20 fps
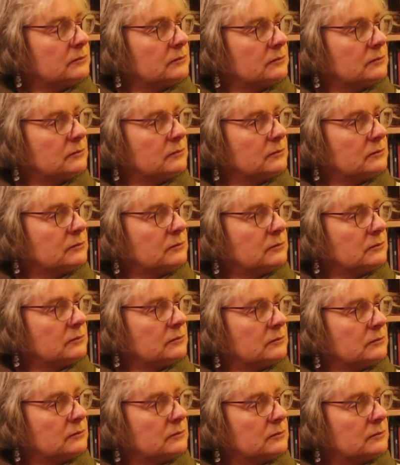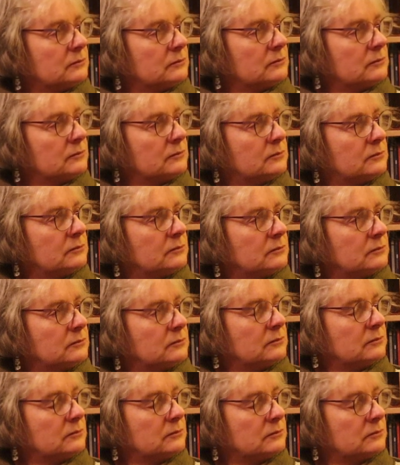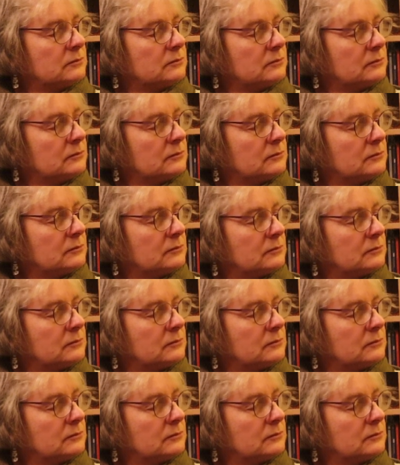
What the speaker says: No words are spoken by the person on screen.